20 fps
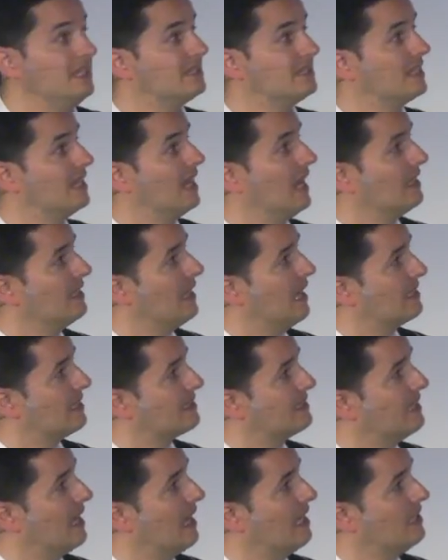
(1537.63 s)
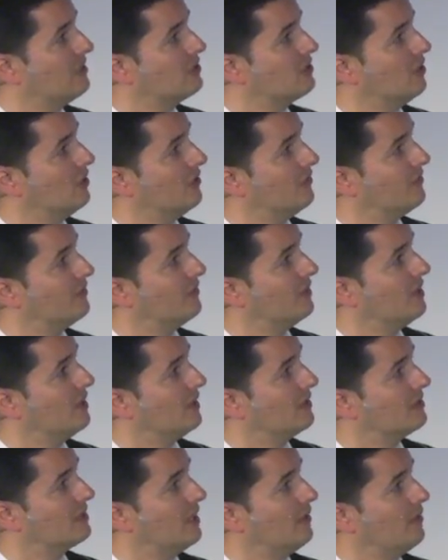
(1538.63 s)
It's got a size of
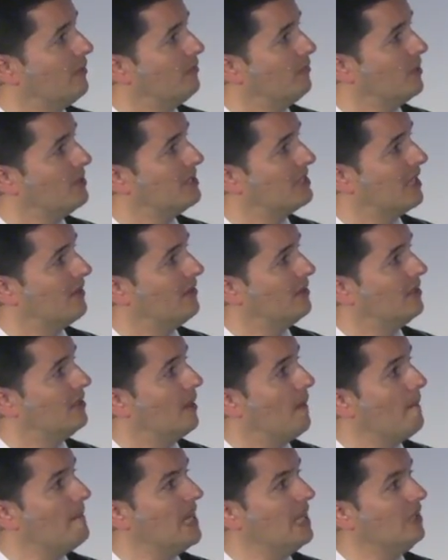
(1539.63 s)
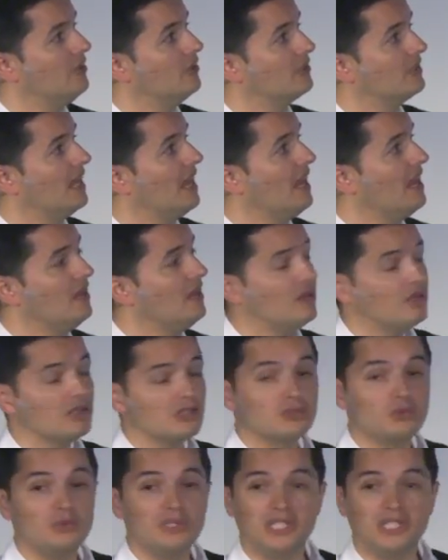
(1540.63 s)
7.7 million
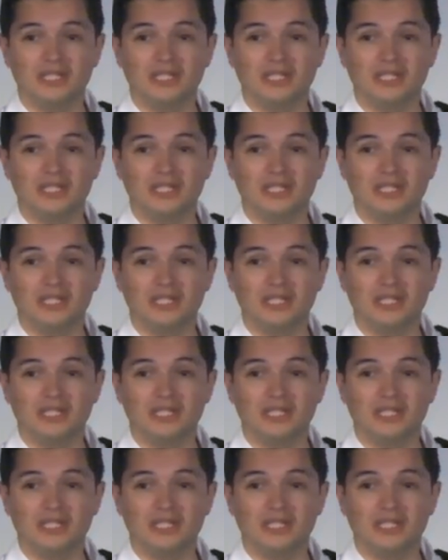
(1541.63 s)
acres,